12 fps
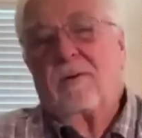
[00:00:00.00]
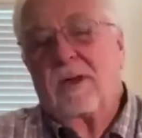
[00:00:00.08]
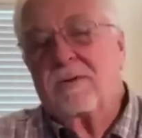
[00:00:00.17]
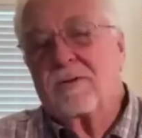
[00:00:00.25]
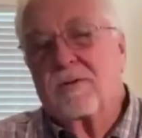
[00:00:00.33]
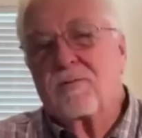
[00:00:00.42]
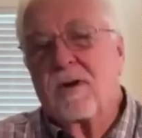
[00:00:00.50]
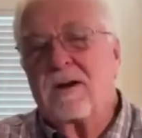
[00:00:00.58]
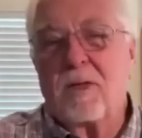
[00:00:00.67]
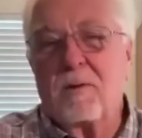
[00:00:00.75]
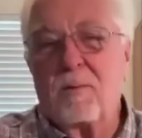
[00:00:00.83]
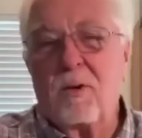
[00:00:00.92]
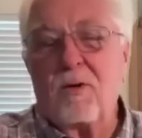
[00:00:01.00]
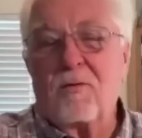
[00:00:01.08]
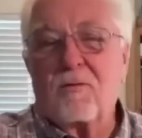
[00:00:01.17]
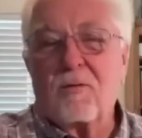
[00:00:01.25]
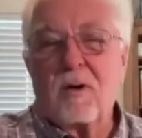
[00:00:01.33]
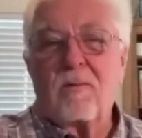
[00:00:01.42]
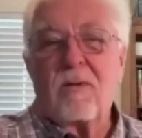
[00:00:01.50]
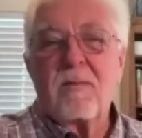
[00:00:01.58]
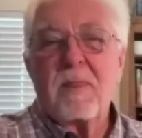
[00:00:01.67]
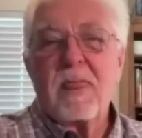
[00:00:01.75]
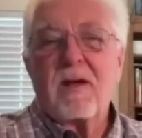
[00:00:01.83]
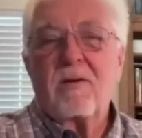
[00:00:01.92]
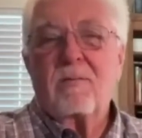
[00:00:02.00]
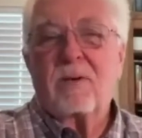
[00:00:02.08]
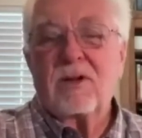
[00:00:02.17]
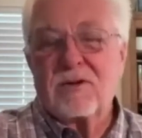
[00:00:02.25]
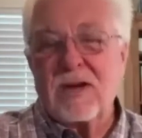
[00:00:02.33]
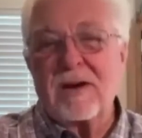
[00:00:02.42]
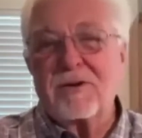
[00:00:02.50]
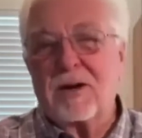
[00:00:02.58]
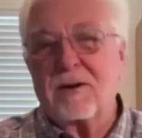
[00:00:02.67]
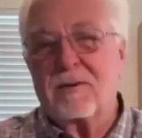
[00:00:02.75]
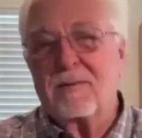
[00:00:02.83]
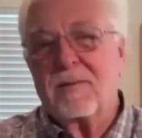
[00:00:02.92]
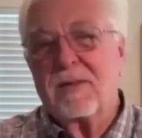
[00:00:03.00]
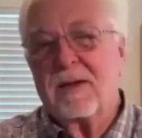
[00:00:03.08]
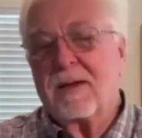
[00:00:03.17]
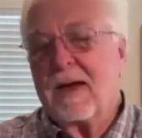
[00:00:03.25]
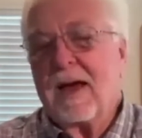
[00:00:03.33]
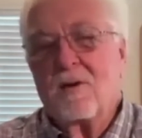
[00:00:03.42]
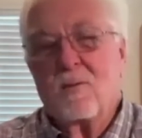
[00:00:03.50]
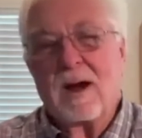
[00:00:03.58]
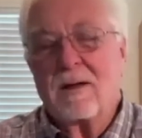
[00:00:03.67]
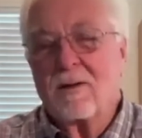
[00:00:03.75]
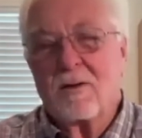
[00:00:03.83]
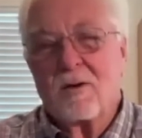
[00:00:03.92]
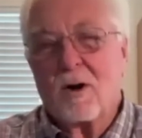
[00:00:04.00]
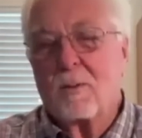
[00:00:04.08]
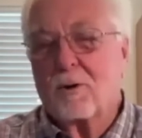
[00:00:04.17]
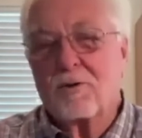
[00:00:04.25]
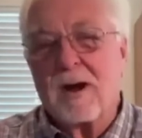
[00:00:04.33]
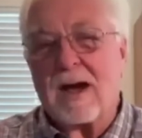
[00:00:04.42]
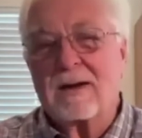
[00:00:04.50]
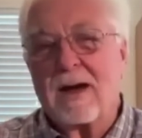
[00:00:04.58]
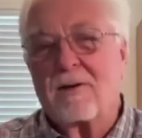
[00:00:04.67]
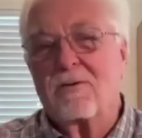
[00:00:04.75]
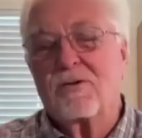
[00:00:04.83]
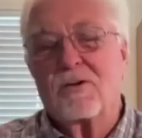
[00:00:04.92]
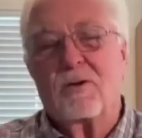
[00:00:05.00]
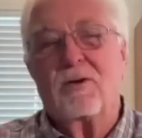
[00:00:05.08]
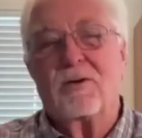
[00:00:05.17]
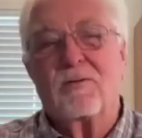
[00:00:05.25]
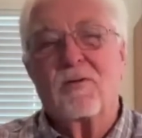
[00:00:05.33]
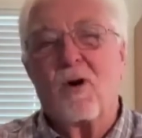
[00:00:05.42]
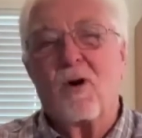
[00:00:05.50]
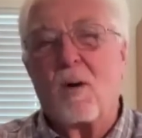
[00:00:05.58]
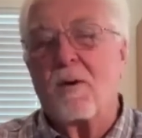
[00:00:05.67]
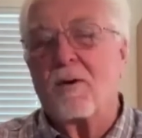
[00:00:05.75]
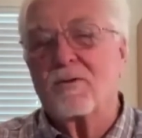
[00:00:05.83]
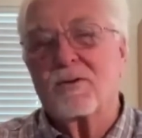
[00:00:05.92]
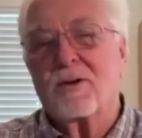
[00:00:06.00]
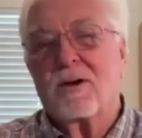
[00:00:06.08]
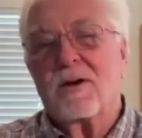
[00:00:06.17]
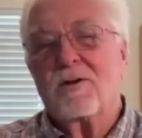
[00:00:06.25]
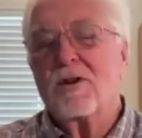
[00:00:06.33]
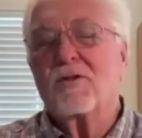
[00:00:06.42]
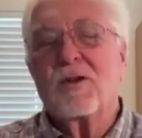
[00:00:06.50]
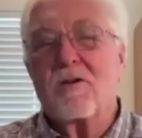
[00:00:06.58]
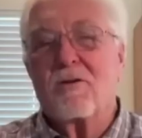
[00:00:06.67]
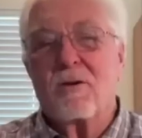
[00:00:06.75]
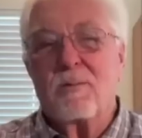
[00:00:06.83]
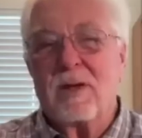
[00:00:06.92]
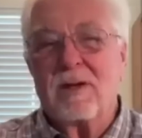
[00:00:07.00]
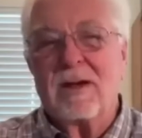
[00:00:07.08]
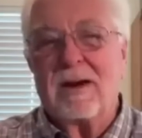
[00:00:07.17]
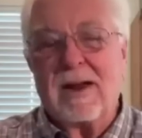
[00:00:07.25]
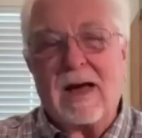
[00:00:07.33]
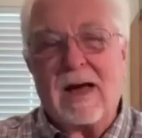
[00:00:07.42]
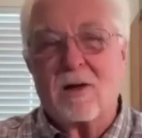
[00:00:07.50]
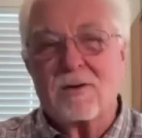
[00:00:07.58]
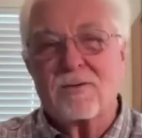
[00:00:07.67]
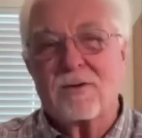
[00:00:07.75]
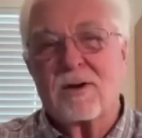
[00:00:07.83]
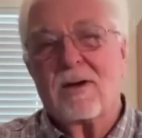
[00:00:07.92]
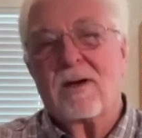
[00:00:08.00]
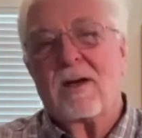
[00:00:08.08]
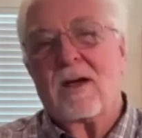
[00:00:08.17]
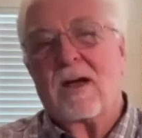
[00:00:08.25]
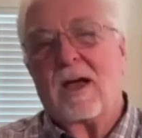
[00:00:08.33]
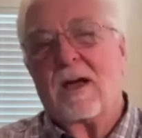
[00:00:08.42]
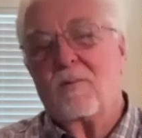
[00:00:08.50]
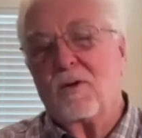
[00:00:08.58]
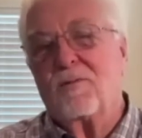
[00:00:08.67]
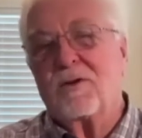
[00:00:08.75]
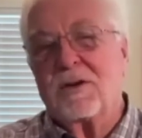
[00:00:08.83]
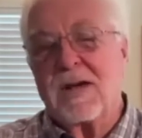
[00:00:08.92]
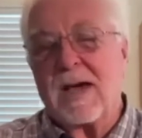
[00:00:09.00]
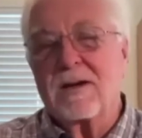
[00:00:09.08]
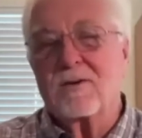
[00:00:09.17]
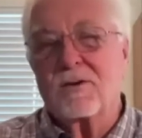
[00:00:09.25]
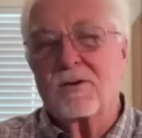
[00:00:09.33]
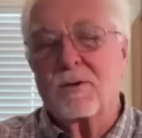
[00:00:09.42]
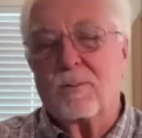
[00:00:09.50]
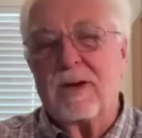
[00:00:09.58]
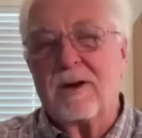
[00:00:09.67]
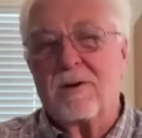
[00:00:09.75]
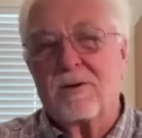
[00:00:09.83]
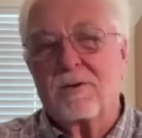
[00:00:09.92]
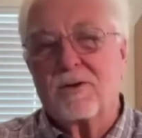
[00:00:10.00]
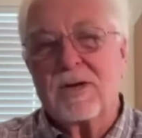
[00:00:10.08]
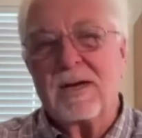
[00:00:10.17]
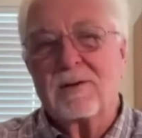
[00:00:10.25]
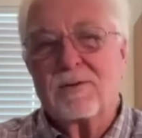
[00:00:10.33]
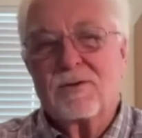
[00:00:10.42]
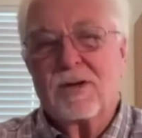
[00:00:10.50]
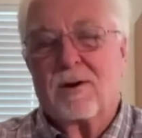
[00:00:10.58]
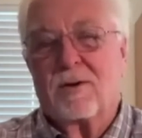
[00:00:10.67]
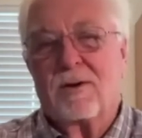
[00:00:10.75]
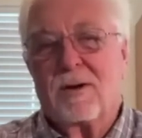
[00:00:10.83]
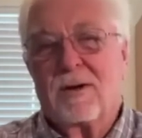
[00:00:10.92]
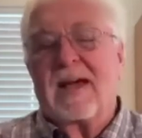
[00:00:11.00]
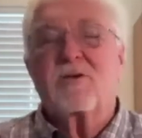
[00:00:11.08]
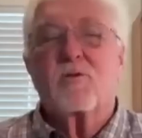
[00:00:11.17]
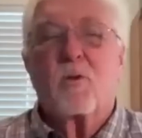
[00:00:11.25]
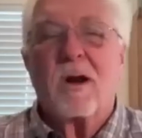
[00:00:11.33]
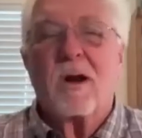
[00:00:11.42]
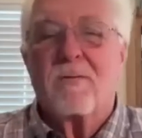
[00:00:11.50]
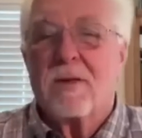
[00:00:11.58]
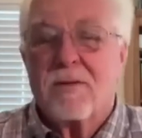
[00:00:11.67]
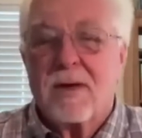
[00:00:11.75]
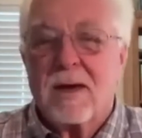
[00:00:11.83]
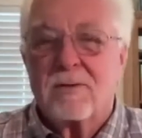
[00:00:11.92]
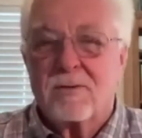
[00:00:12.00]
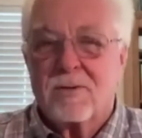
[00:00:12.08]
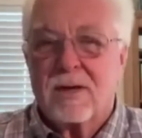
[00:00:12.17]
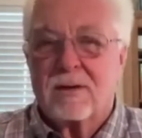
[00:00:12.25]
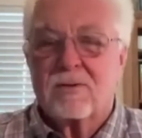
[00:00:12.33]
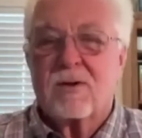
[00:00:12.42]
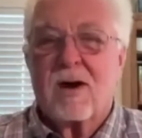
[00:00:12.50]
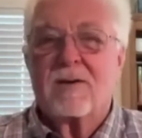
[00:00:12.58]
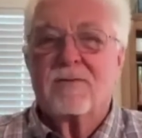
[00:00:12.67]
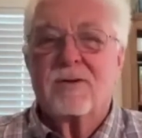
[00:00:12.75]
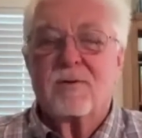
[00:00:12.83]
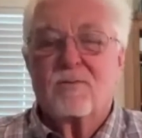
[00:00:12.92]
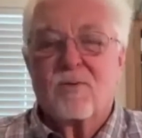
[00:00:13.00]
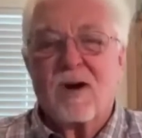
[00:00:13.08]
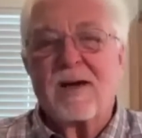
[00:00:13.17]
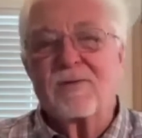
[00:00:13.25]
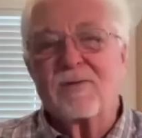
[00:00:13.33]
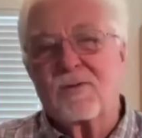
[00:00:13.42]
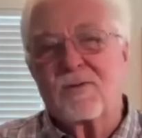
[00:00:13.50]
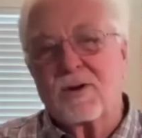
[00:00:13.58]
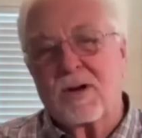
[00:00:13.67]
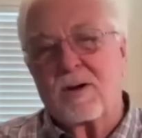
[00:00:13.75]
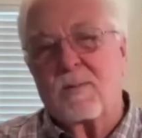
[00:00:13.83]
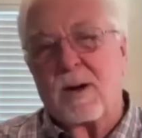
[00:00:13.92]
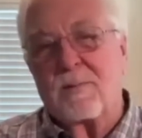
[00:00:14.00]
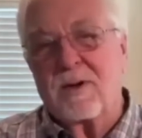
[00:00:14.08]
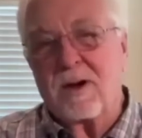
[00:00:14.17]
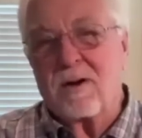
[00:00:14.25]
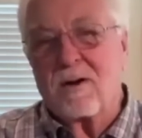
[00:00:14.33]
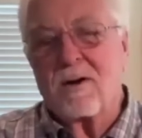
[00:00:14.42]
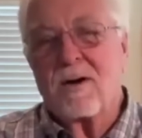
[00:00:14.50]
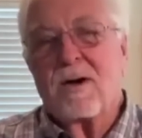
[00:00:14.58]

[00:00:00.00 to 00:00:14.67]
there's a friend that moved from Placentia, had a regular normal tract house, sold it for almost just under $1 million and moved to Texas to be near his kids. That's one of the things that's causing prices to come up here,